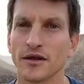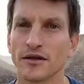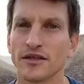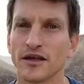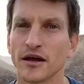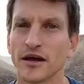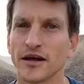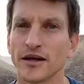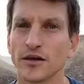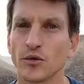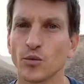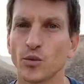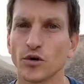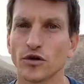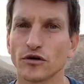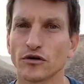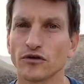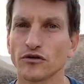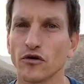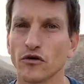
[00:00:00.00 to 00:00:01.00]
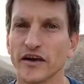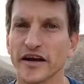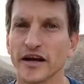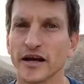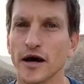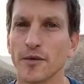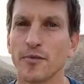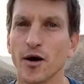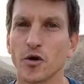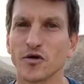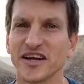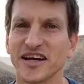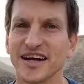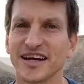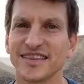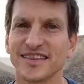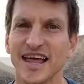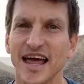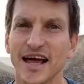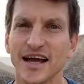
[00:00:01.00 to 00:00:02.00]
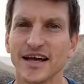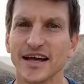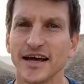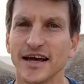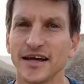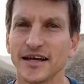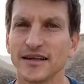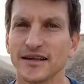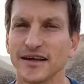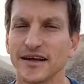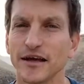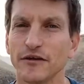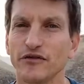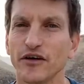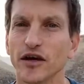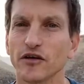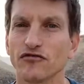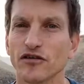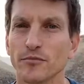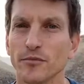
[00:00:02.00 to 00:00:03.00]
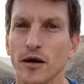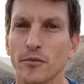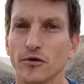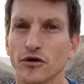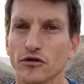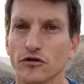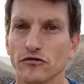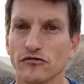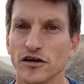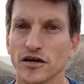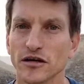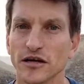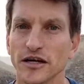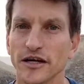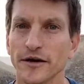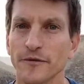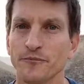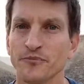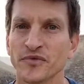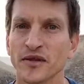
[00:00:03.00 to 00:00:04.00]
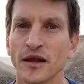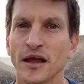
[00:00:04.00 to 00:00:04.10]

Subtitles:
they were talking about an attack, and if I remember correctly,